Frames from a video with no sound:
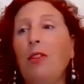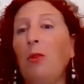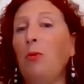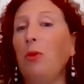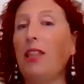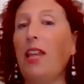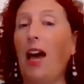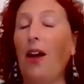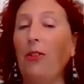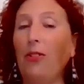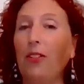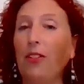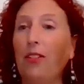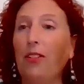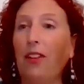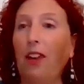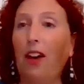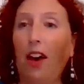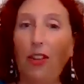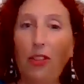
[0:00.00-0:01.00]
without
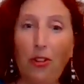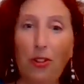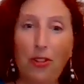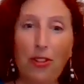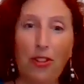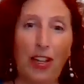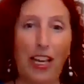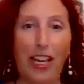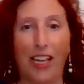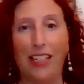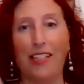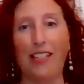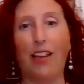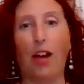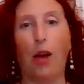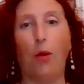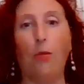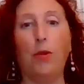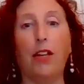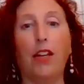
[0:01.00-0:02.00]
other things
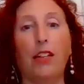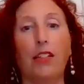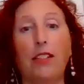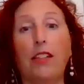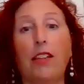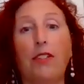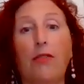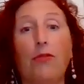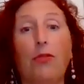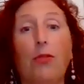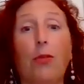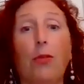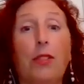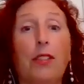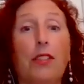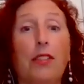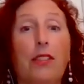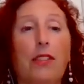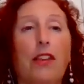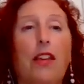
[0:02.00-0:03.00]
coming into
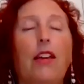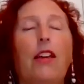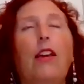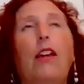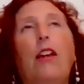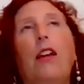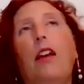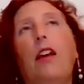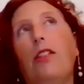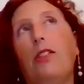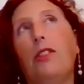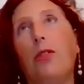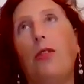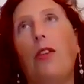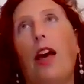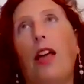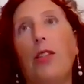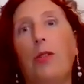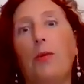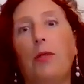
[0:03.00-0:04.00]
influence. And so
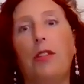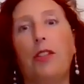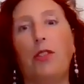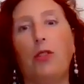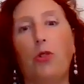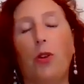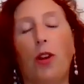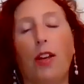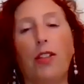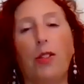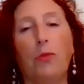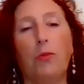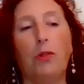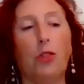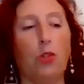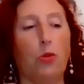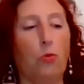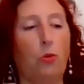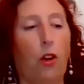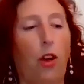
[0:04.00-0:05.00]
that's what this
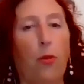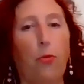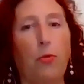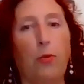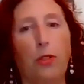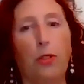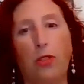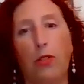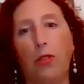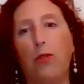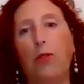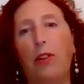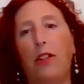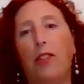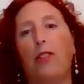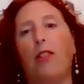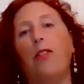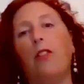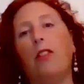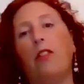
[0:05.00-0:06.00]
transmission will help you do.
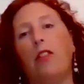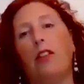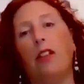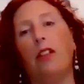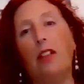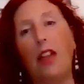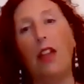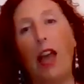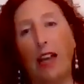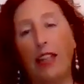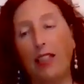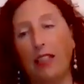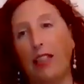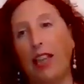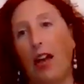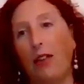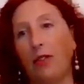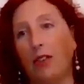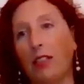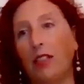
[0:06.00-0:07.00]
And so the next
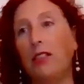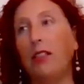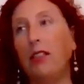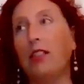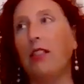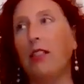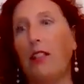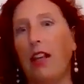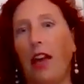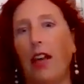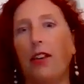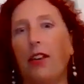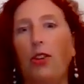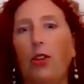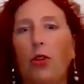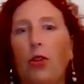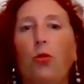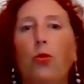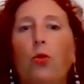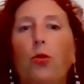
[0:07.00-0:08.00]
level is that
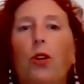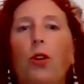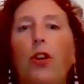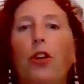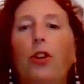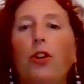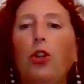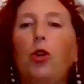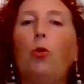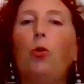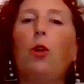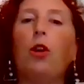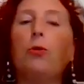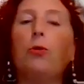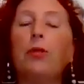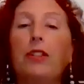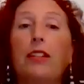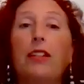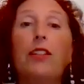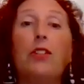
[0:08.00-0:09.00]
you
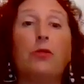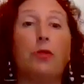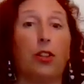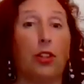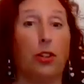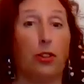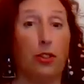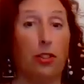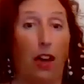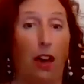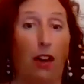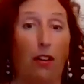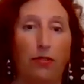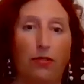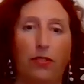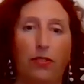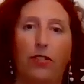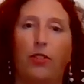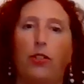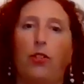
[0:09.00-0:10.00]
work with these for yourself.
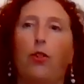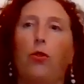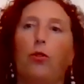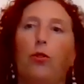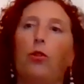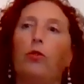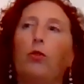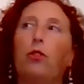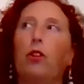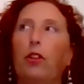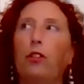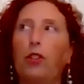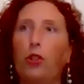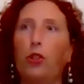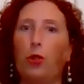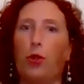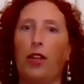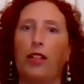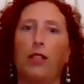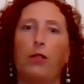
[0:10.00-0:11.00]
So you'll learn to
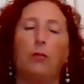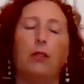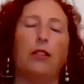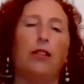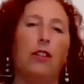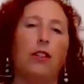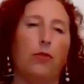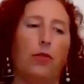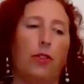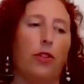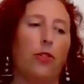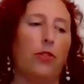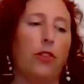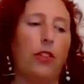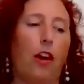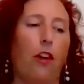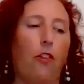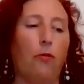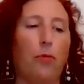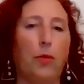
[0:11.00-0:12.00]
transmit these for
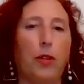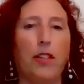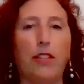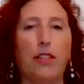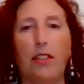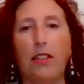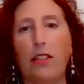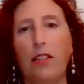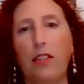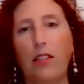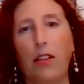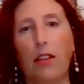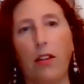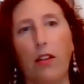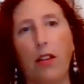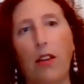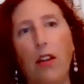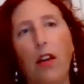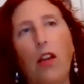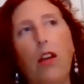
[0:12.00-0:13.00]
yourself, because this is
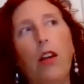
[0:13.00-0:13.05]
a